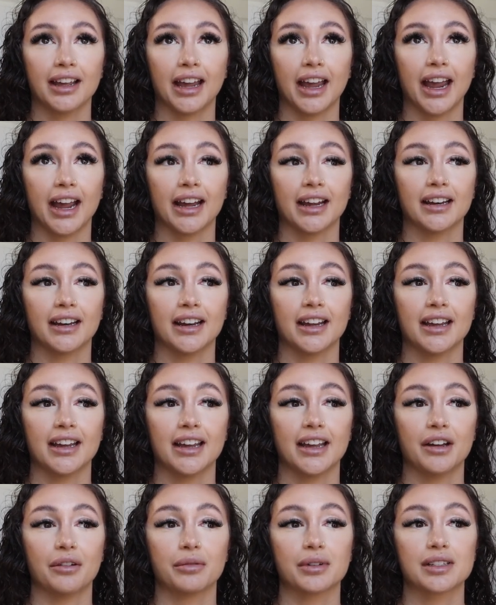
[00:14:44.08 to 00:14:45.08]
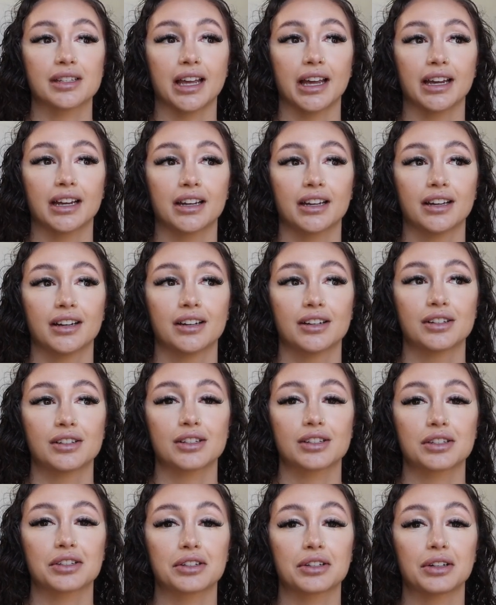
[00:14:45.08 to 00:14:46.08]
And it was like
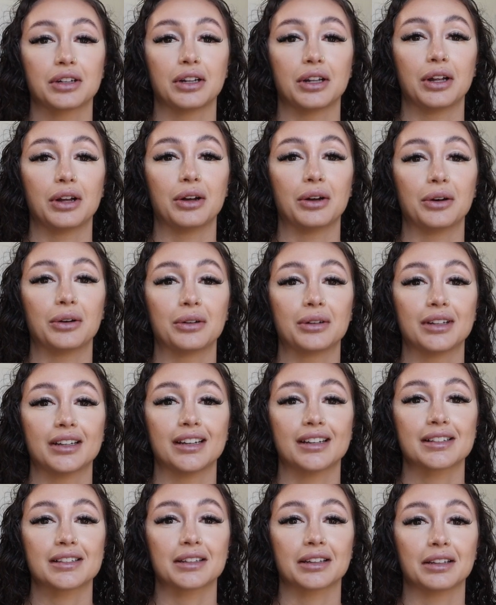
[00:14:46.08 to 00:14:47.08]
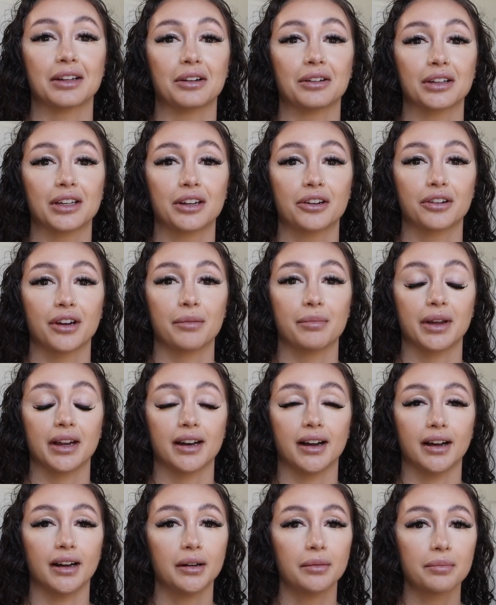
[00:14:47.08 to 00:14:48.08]
slowly, slowly
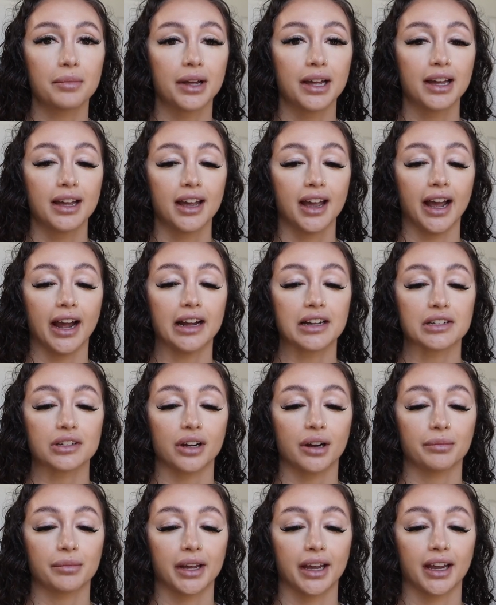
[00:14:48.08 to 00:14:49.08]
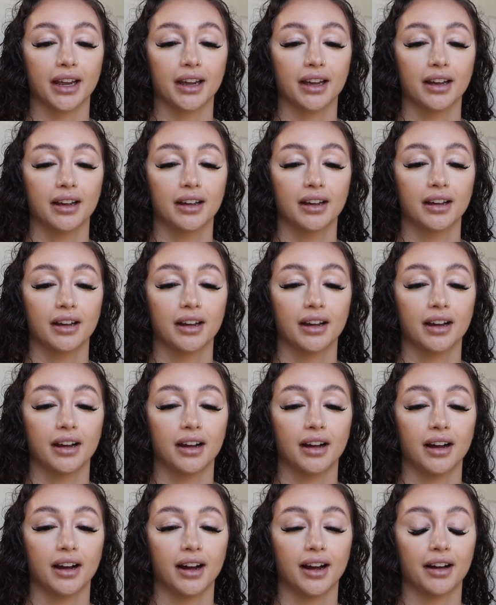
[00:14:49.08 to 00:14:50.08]
creeping up. And so I'm like,
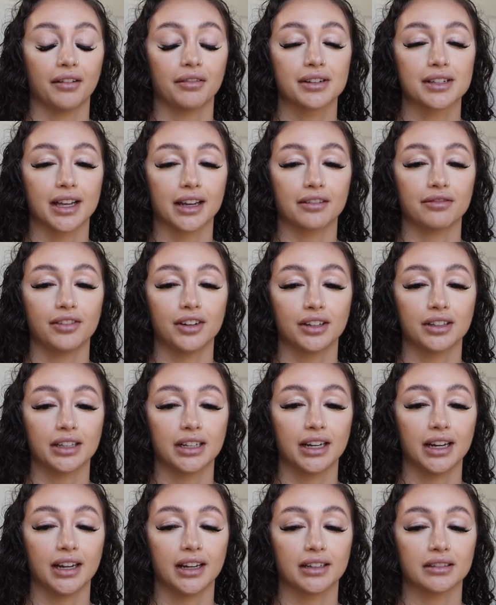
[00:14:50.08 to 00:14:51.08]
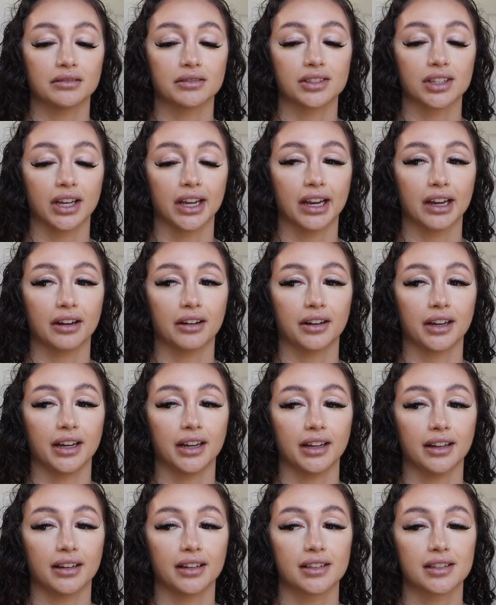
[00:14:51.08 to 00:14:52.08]
I was like feeling it and I was like,
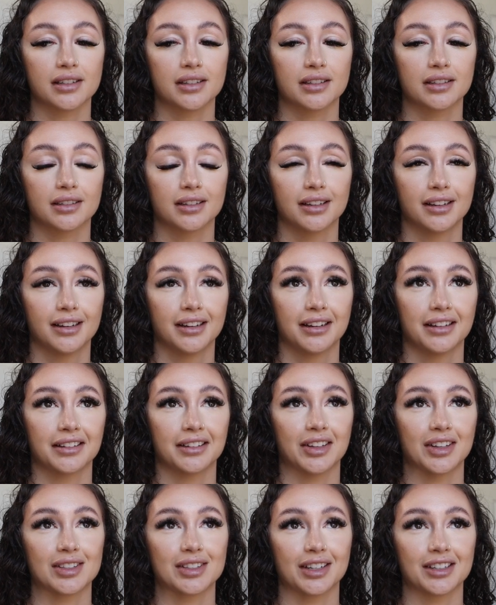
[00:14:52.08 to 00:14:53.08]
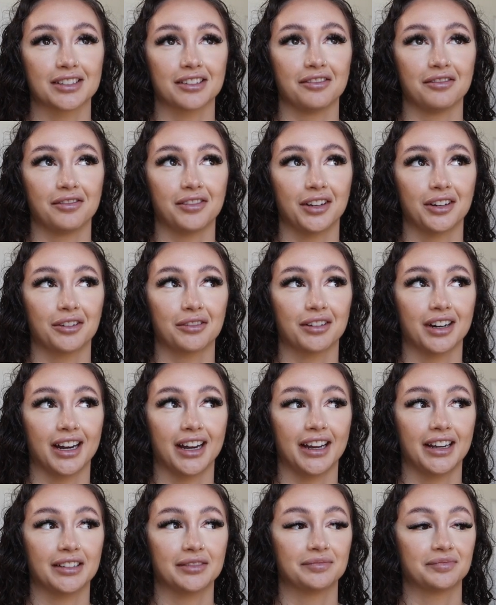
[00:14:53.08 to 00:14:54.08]
okay, this, this doesn't feel
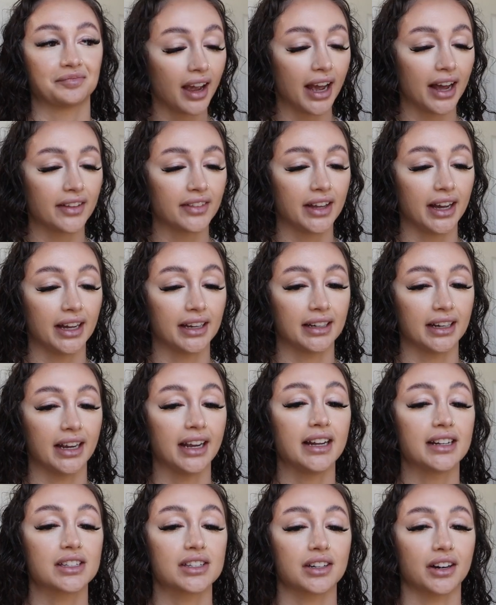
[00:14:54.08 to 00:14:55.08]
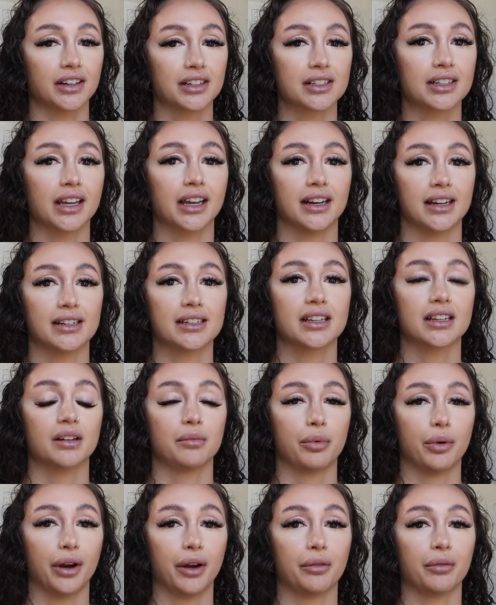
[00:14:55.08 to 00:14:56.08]
right. And then it starts getting to the
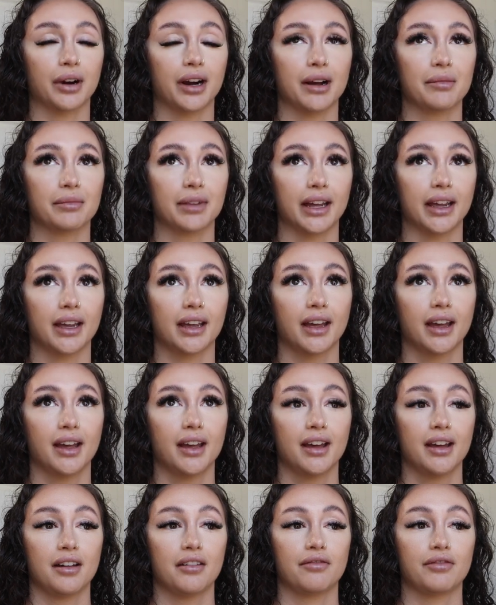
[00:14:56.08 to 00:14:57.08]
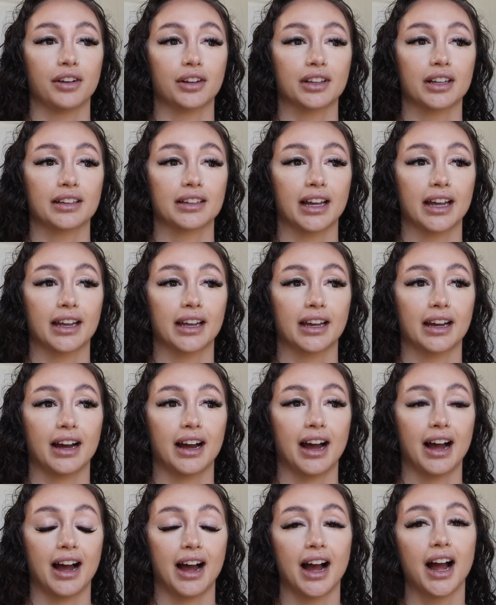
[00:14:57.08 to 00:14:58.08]
point where I'm like feeling like
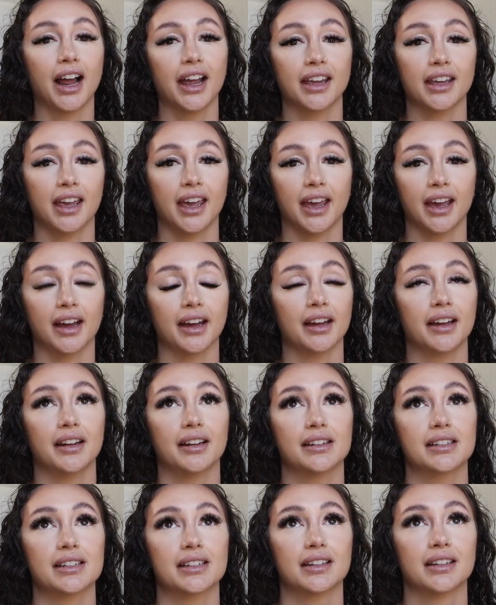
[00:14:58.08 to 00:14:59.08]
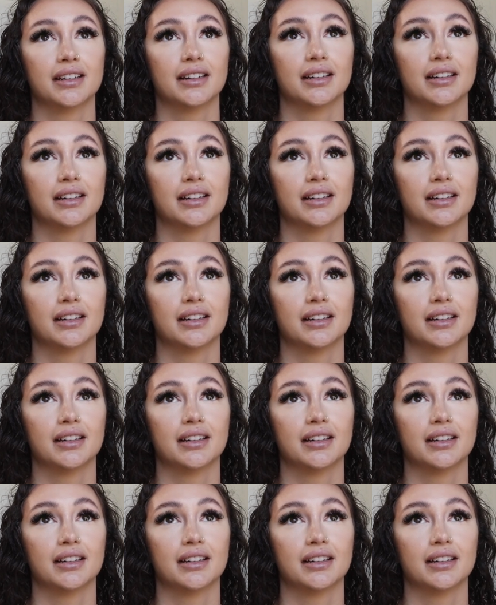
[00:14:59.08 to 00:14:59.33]
I can't